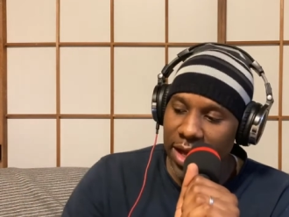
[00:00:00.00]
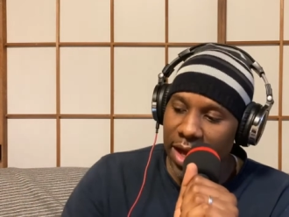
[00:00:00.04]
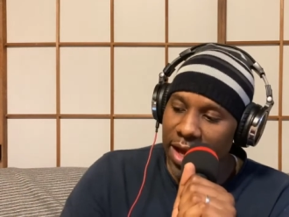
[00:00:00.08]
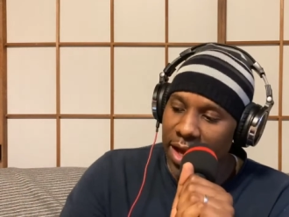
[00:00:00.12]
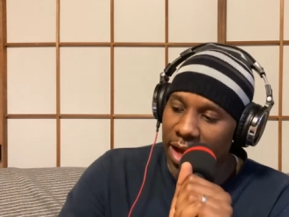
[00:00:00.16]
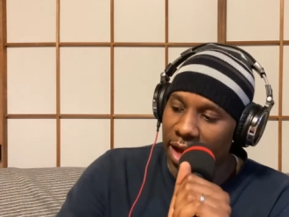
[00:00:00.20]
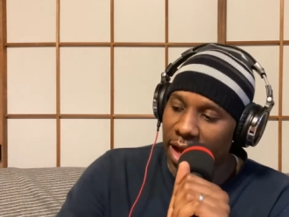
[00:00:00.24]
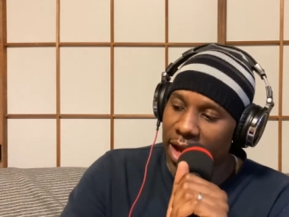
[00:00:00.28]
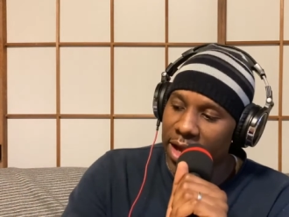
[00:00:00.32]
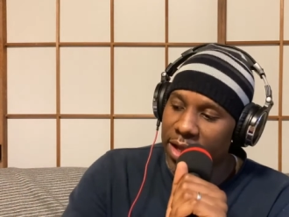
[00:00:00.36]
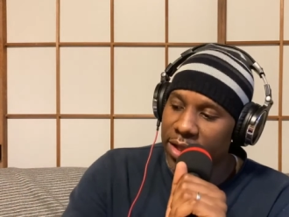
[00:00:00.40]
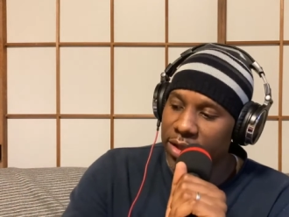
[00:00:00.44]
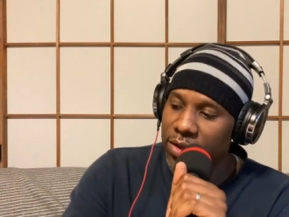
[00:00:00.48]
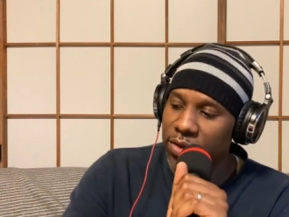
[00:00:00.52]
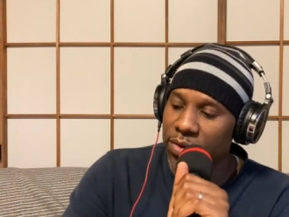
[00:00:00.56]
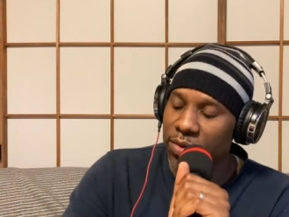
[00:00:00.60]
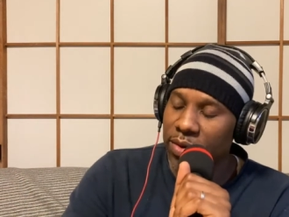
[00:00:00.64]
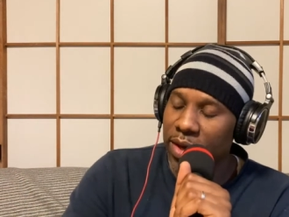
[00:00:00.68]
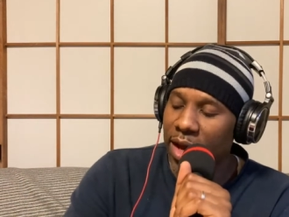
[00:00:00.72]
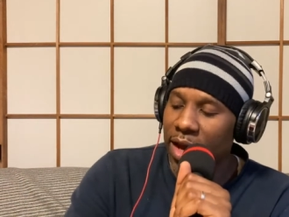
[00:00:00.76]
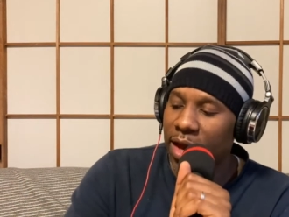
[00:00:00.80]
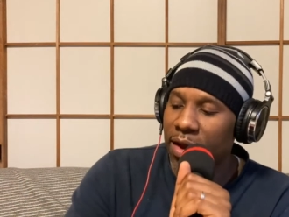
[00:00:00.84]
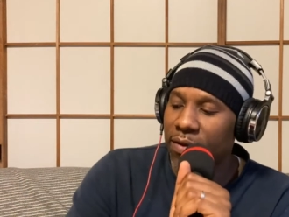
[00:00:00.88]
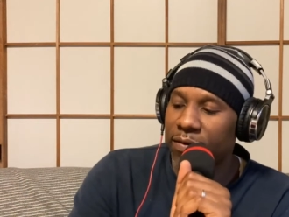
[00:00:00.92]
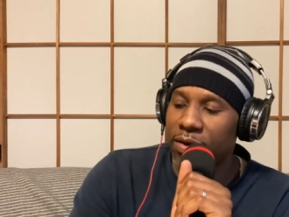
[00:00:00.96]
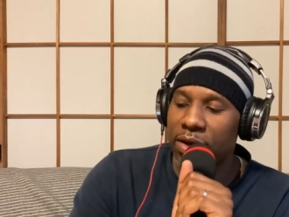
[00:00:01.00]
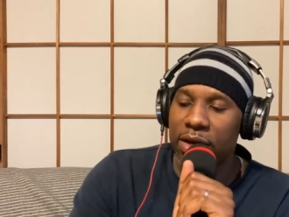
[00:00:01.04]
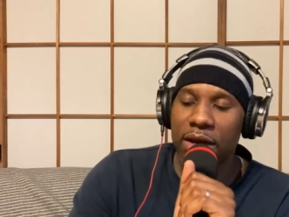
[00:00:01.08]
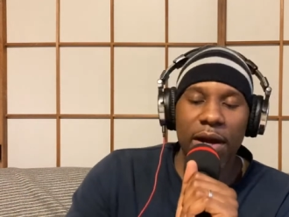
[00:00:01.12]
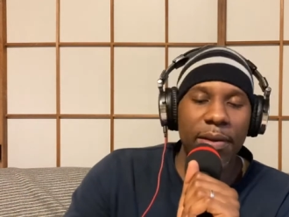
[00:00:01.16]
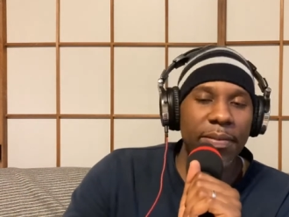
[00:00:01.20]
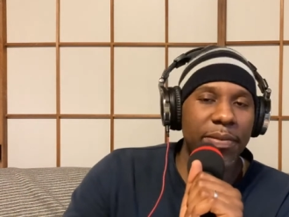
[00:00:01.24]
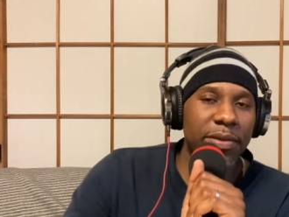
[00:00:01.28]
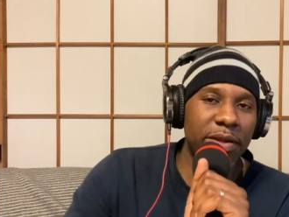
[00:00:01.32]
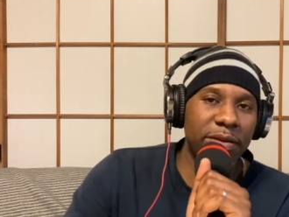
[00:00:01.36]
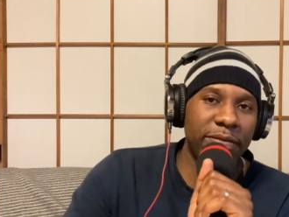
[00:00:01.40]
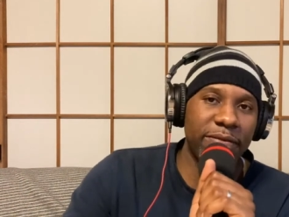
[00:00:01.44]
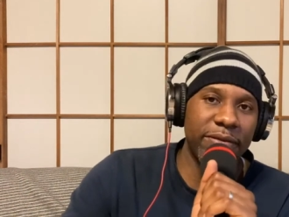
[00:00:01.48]
I do have a
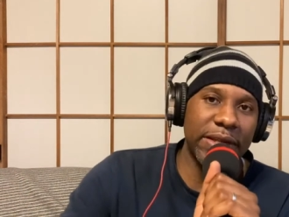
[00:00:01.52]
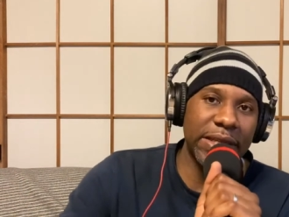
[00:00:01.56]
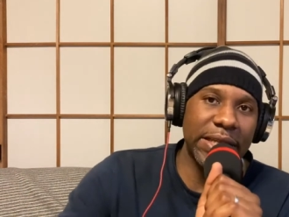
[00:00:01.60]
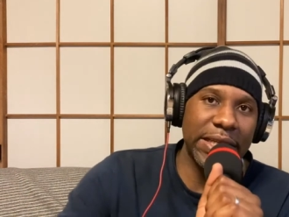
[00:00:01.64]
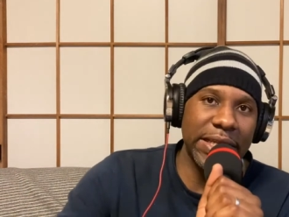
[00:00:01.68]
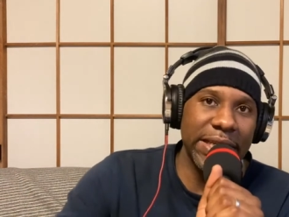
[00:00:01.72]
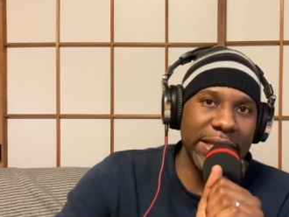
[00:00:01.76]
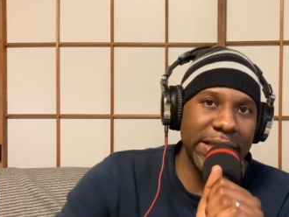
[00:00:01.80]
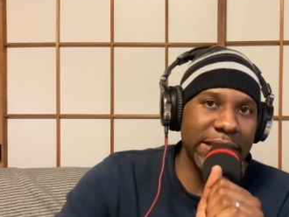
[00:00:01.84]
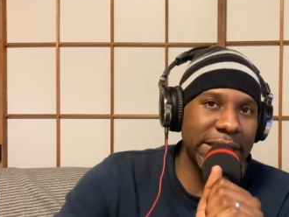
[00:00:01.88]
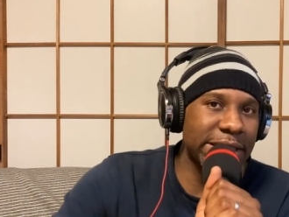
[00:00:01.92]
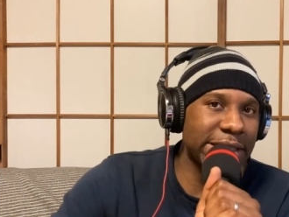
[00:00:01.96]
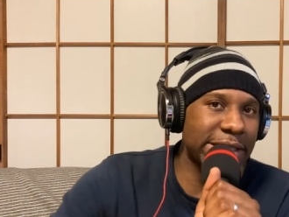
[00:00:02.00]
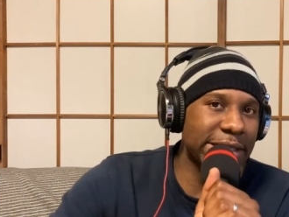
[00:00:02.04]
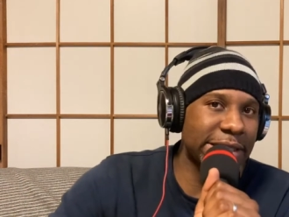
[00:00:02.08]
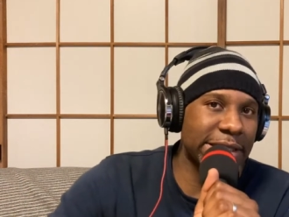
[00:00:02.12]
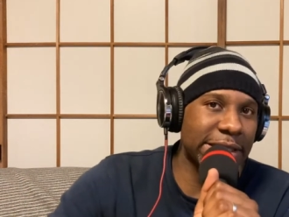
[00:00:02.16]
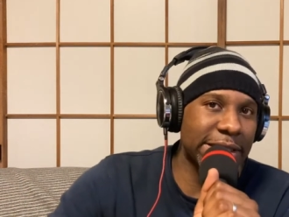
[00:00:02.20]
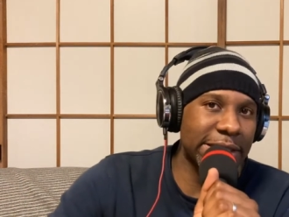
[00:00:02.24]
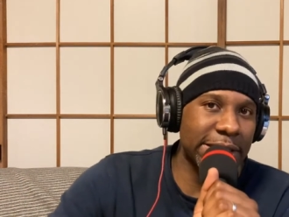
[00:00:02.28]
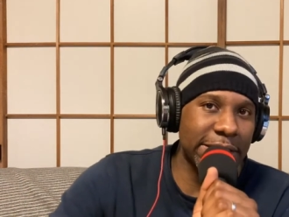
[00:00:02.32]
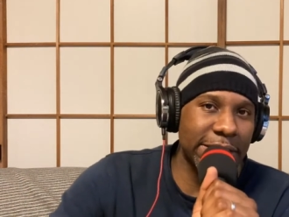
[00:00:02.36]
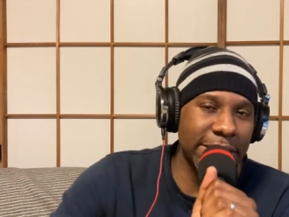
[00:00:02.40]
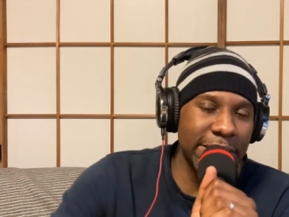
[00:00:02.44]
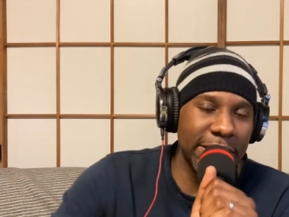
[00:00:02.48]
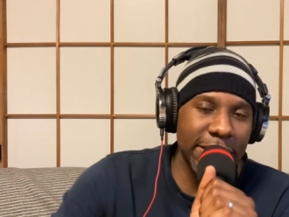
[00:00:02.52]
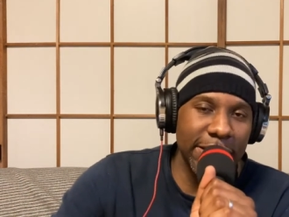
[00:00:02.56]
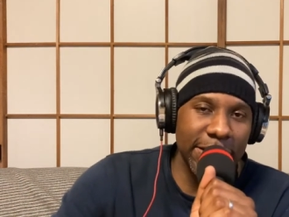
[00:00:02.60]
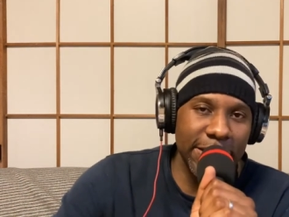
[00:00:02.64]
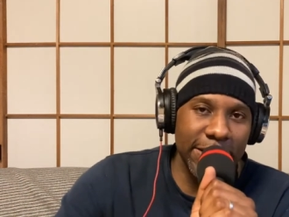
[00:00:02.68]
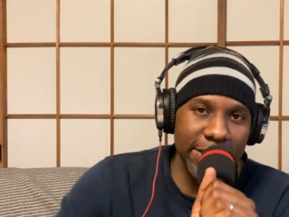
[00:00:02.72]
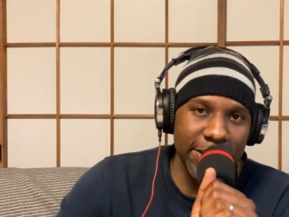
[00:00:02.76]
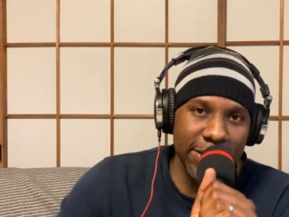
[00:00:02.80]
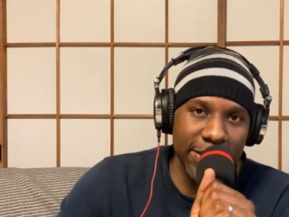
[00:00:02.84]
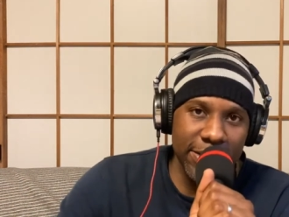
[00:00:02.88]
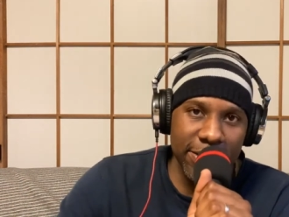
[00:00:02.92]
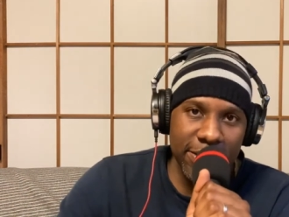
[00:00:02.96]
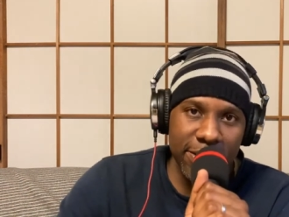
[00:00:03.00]
couple of links
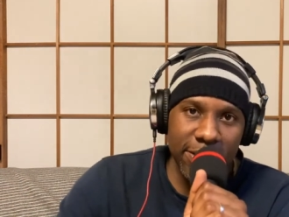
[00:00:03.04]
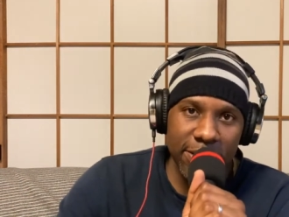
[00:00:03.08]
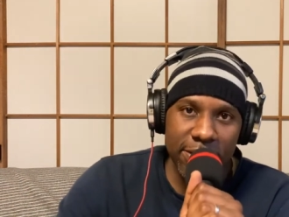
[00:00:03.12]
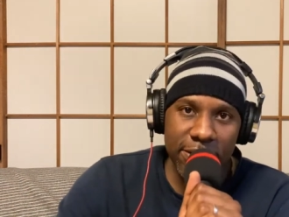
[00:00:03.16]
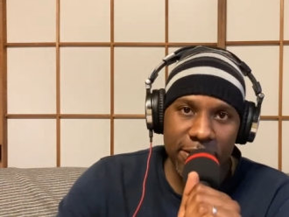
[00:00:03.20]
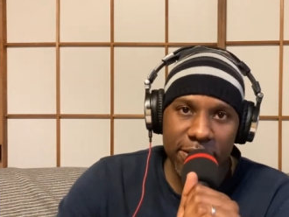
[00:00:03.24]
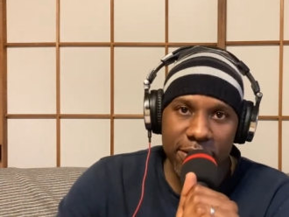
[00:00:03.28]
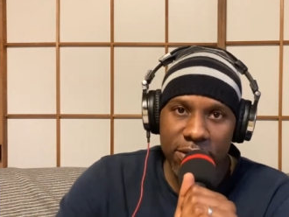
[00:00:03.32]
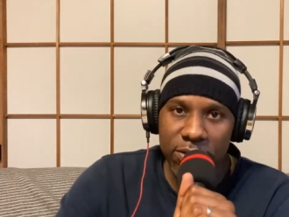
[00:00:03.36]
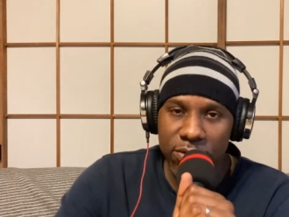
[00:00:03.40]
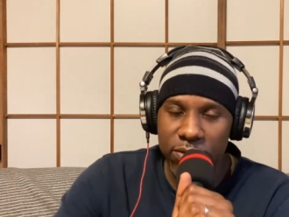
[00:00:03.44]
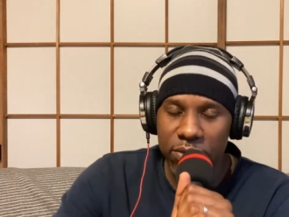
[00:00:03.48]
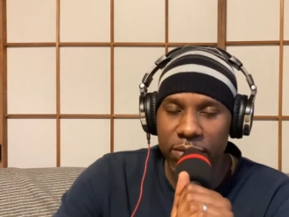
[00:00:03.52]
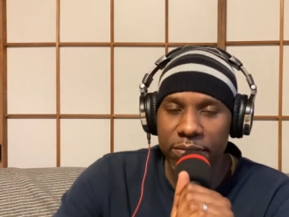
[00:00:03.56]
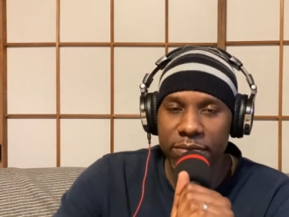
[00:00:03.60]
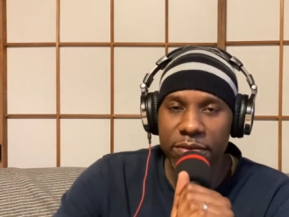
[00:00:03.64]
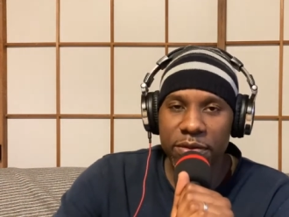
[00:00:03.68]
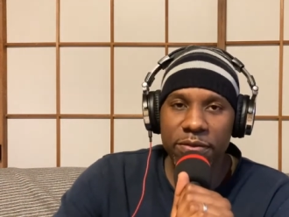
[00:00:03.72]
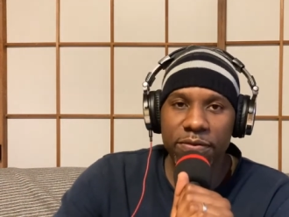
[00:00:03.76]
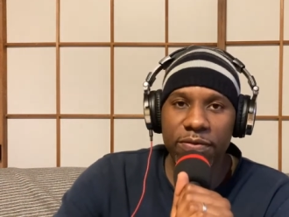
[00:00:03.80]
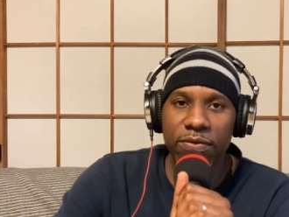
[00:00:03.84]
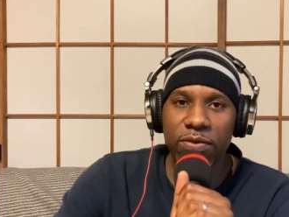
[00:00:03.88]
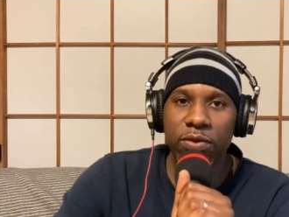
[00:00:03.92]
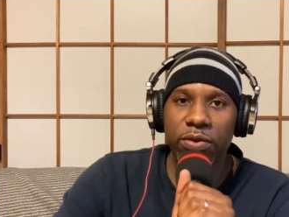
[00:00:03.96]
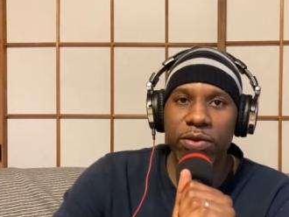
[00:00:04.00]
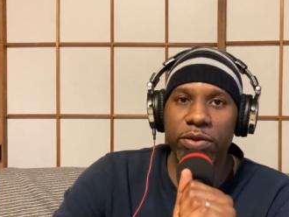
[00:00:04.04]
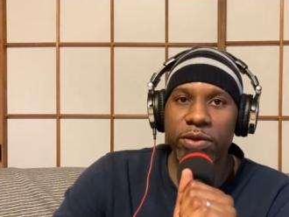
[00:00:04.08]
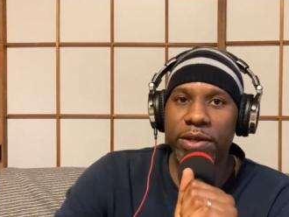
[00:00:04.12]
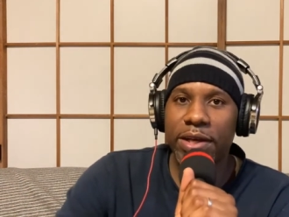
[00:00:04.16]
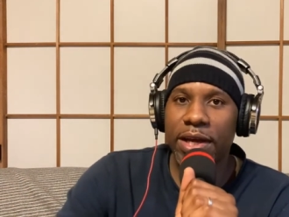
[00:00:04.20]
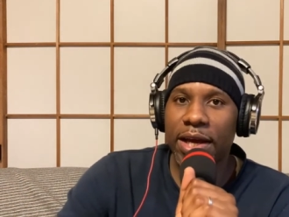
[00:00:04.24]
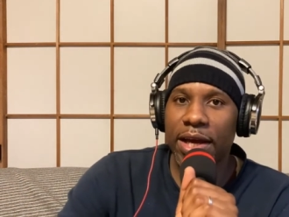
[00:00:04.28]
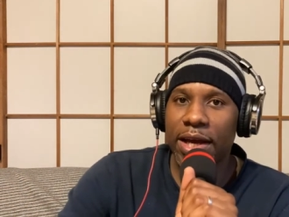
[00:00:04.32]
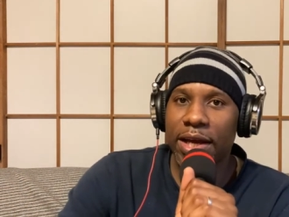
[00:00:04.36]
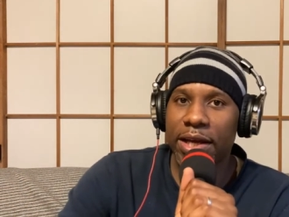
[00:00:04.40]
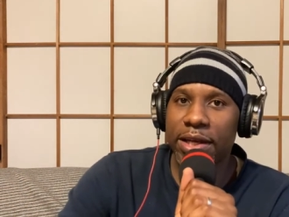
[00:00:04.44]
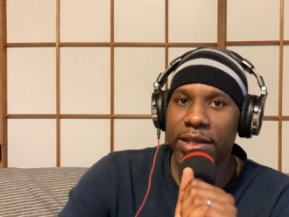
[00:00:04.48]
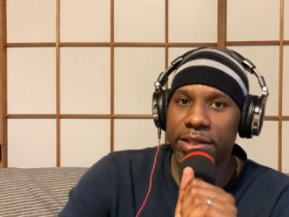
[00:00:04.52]
in the description for you
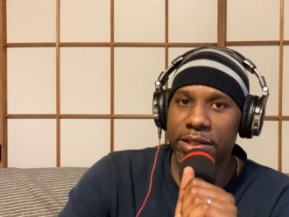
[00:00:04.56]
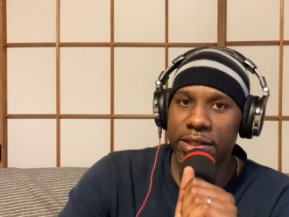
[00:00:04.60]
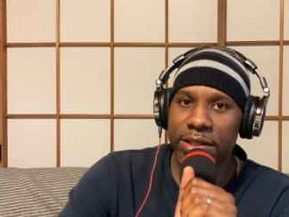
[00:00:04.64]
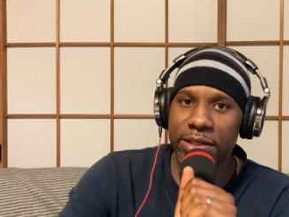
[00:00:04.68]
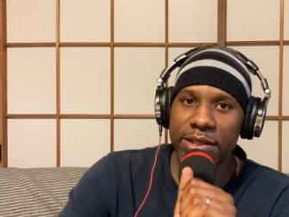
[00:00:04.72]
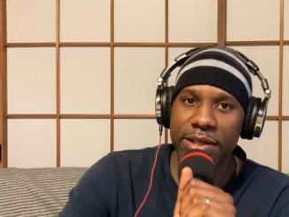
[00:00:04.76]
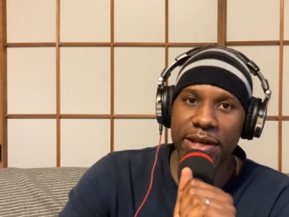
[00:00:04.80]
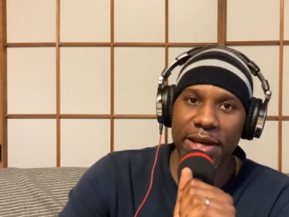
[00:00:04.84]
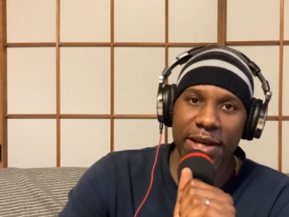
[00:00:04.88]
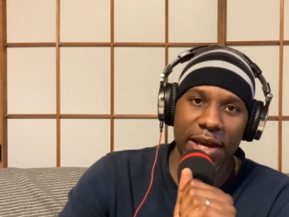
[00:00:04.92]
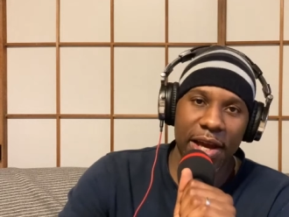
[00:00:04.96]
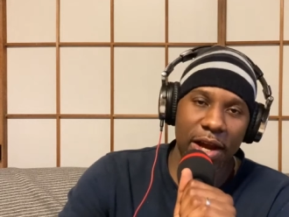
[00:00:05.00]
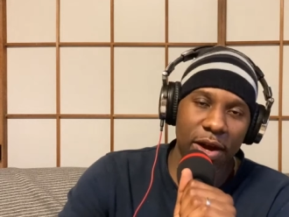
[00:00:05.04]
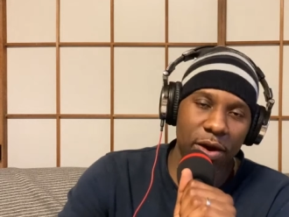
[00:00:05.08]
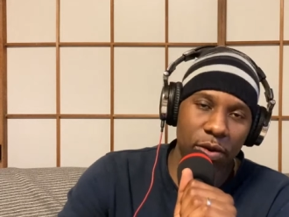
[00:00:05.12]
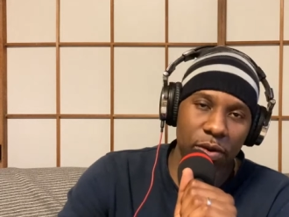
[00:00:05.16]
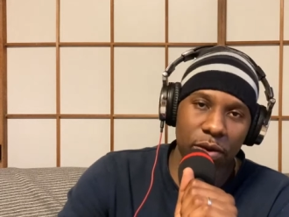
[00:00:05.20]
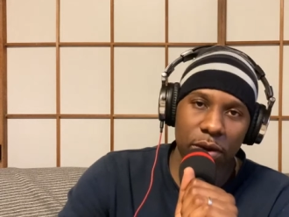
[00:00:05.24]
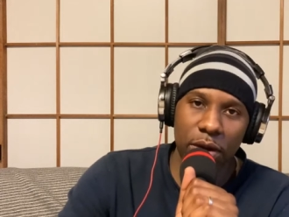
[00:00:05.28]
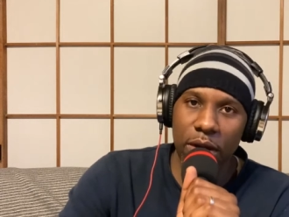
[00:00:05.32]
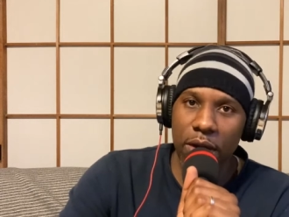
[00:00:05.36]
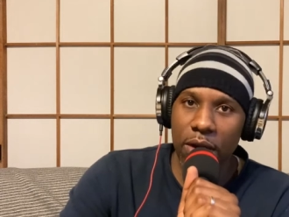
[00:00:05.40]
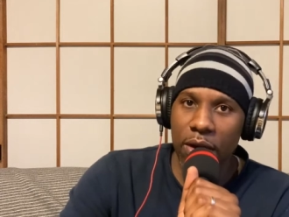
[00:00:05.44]
guys to check out.